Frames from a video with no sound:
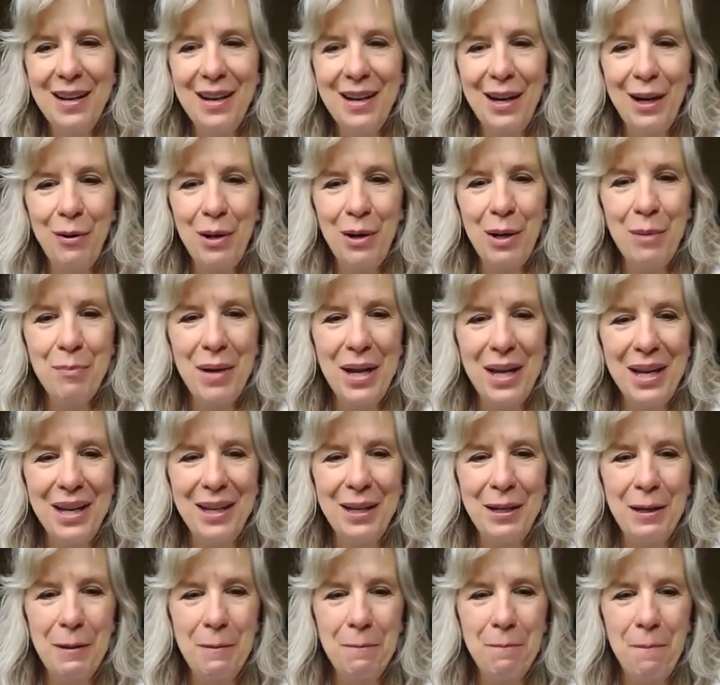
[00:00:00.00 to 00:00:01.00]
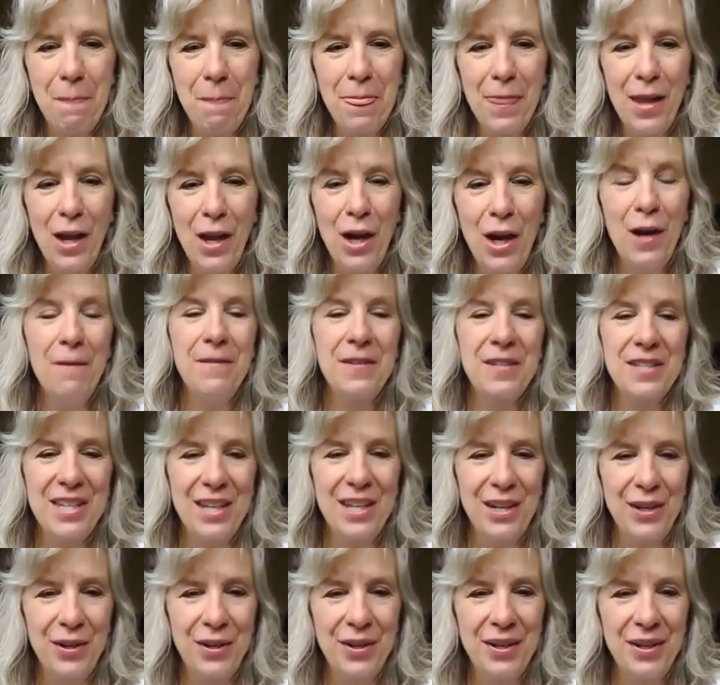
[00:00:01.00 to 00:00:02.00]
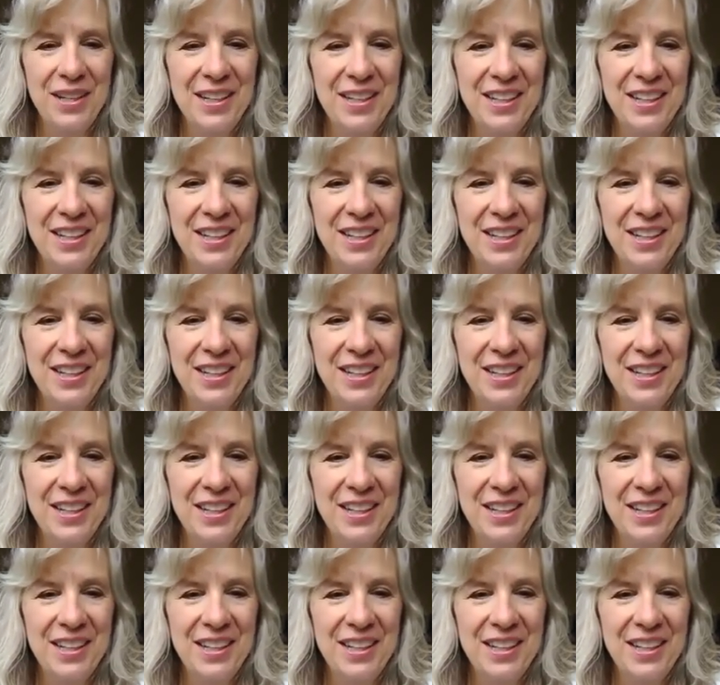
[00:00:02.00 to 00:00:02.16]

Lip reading: my office here,